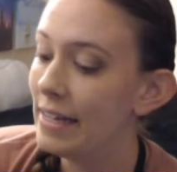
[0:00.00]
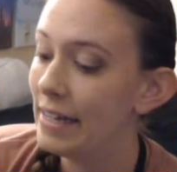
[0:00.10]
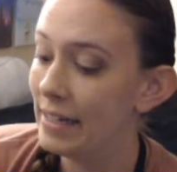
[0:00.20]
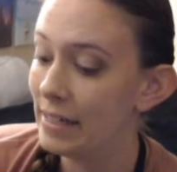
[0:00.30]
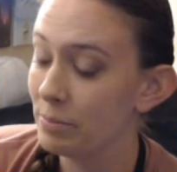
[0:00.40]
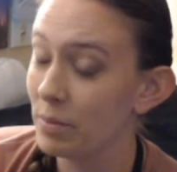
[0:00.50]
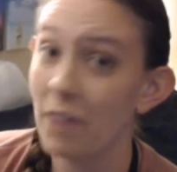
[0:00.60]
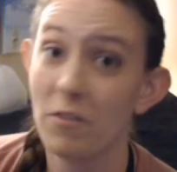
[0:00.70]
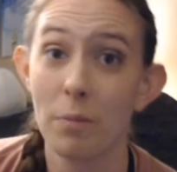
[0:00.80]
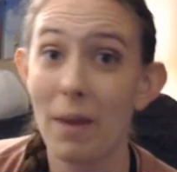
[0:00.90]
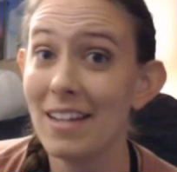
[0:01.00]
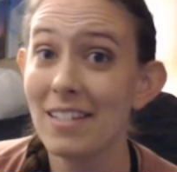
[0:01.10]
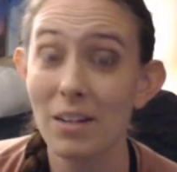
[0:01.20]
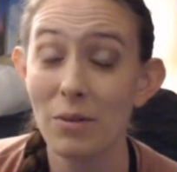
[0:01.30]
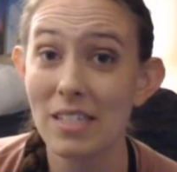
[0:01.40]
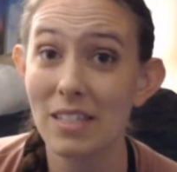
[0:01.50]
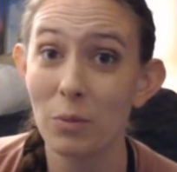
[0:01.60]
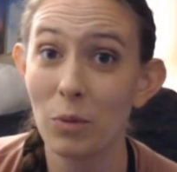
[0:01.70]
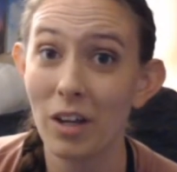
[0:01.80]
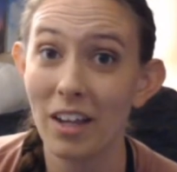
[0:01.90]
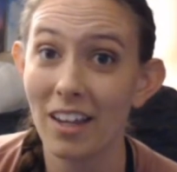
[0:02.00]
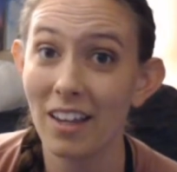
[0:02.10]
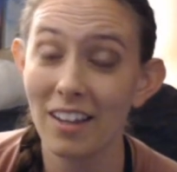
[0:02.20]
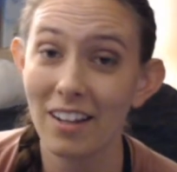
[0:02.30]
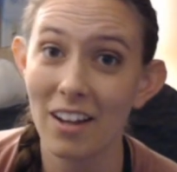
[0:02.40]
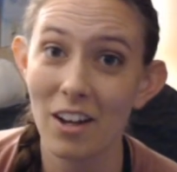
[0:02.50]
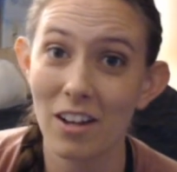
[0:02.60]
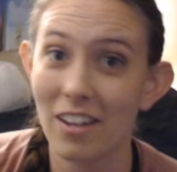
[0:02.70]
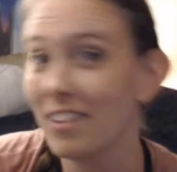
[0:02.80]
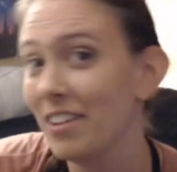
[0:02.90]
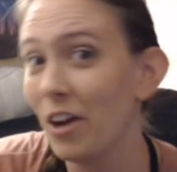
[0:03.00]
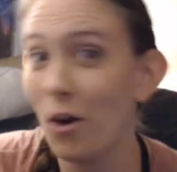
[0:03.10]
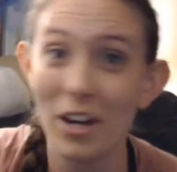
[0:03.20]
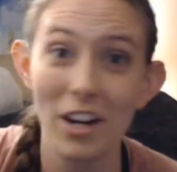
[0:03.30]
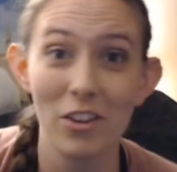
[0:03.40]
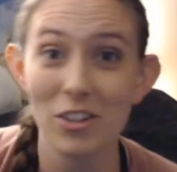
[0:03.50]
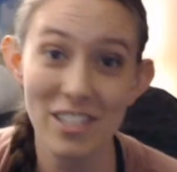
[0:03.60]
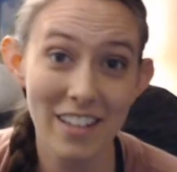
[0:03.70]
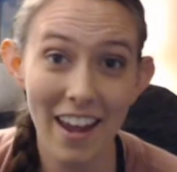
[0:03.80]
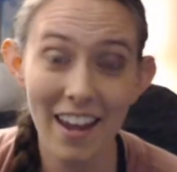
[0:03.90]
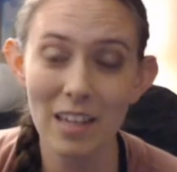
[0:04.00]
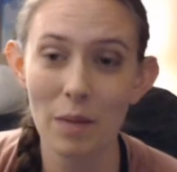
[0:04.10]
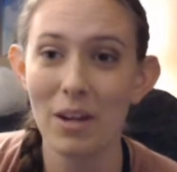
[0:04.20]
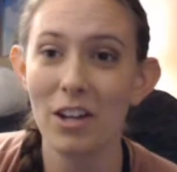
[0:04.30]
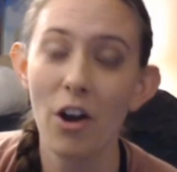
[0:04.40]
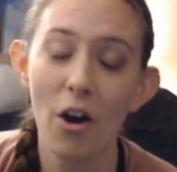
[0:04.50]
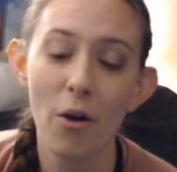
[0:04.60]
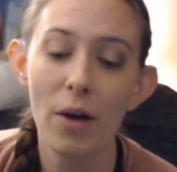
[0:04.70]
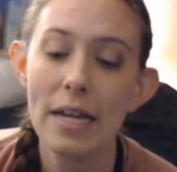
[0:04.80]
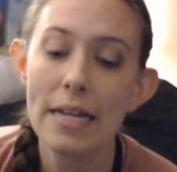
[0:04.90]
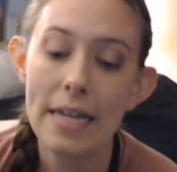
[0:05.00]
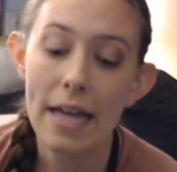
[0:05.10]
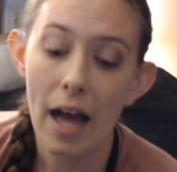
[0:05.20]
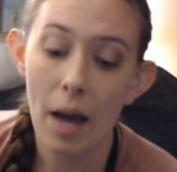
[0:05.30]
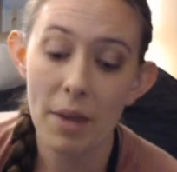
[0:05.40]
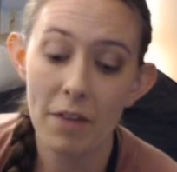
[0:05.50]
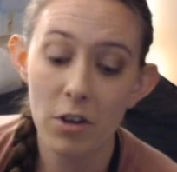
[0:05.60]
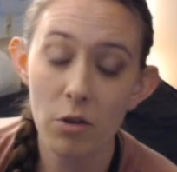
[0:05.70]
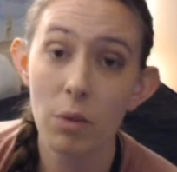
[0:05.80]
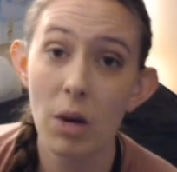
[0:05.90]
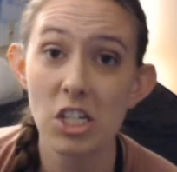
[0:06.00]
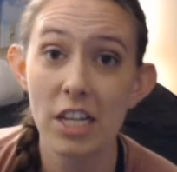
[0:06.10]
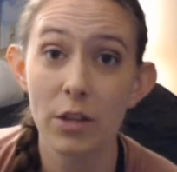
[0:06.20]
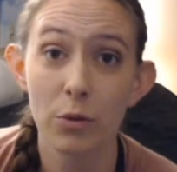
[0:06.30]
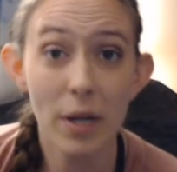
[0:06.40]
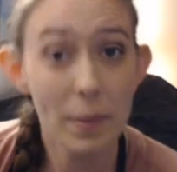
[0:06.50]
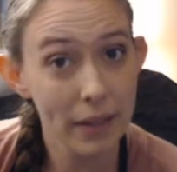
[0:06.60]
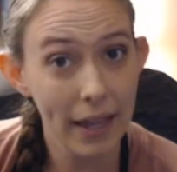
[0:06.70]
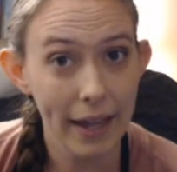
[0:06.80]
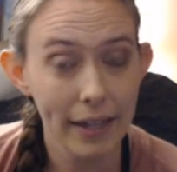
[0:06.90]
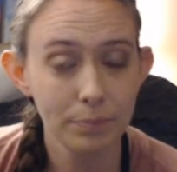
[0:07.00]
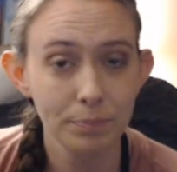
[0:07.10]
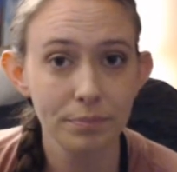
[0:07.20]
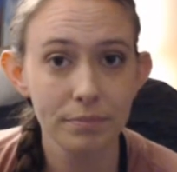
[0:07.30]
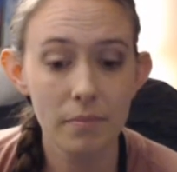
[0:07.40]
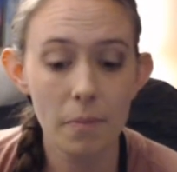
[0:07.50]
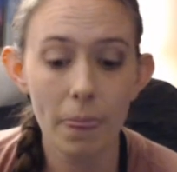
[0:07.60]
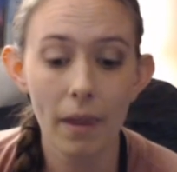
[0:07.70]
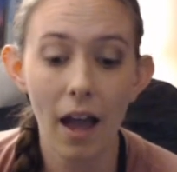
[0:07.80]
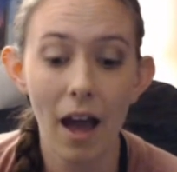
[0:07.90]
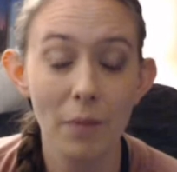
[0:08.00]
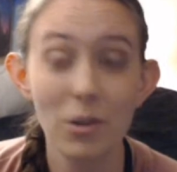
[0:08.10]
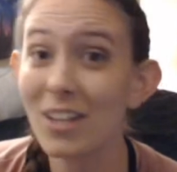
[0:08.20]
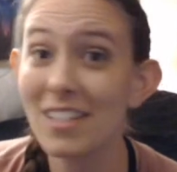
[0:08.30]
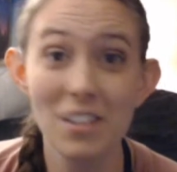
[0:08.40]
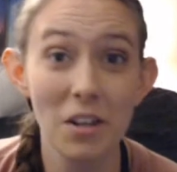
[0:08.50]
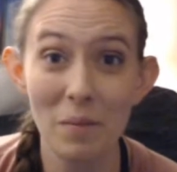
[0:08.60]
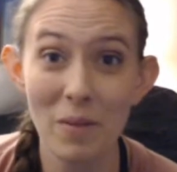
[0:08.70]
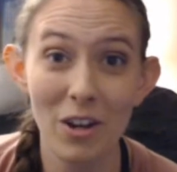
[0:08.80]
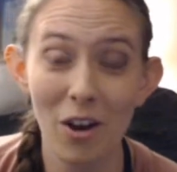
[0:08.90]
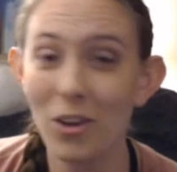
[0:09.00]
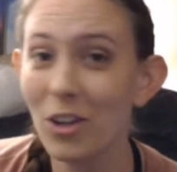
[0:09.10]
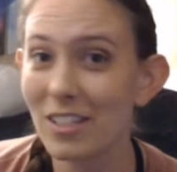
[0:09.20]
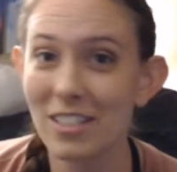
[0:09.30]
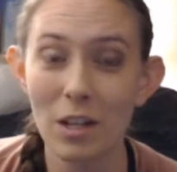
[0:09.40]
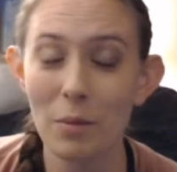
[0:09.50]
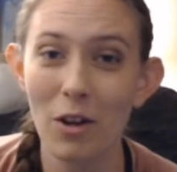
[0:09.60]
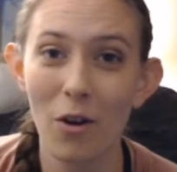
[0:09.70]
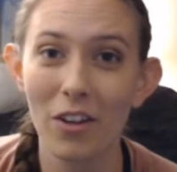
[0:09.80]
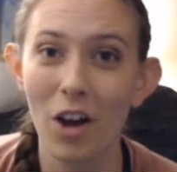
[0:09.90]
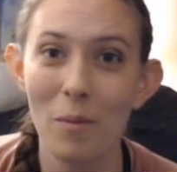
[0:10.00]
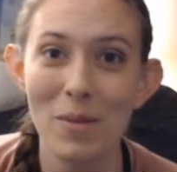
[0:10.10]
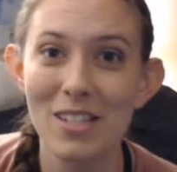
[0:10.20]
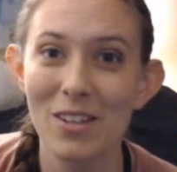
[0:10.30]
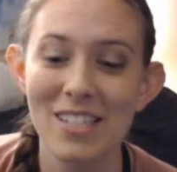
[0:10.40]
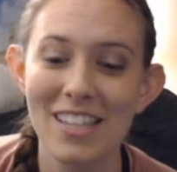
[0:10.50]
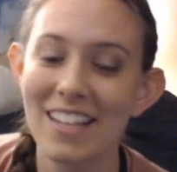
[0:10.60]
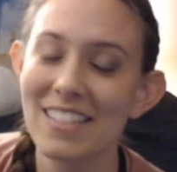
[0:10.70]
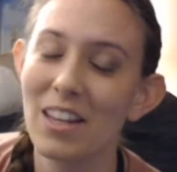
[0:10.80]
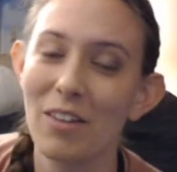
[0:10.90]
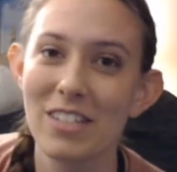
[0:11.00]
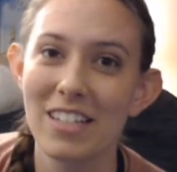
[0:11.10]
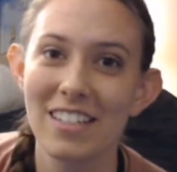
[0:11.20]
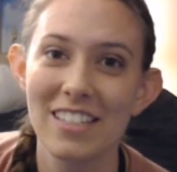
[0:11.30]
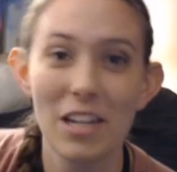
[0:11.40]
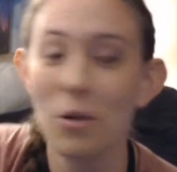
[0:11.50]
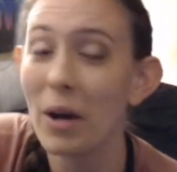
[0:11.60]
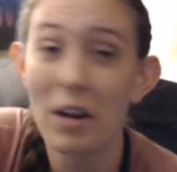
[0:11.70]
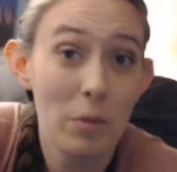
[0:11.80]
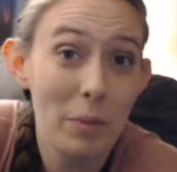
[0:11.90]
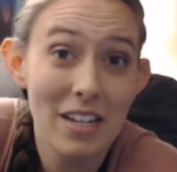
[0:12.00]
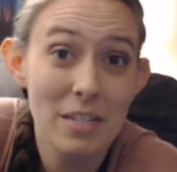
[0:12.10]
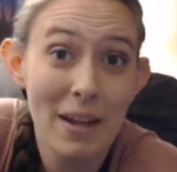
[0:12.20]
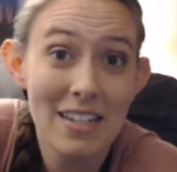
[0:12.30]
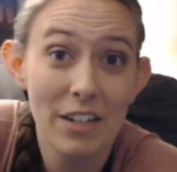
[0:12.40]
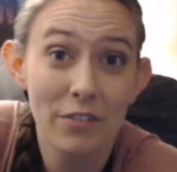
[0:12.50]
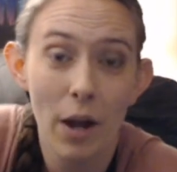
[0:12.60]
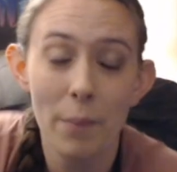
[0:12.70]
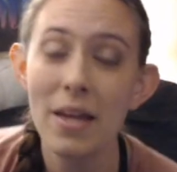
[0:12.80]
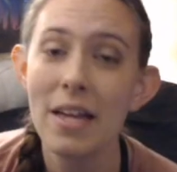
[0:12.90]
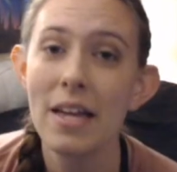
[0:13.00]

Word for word: if you're painting with someone, you know, in another state, let me know. If you are watching the replay, you could still let me know. You could still let me know in the comments those things. I love to see where everybody's painting from.